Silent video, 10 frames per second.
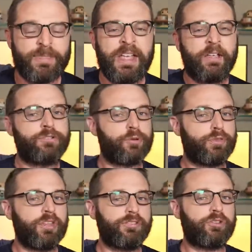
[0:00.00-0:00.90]
So
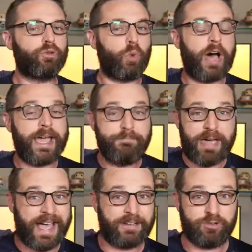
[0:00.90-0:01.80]
this is why
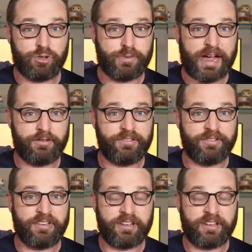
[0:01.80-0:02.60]
back in 2006,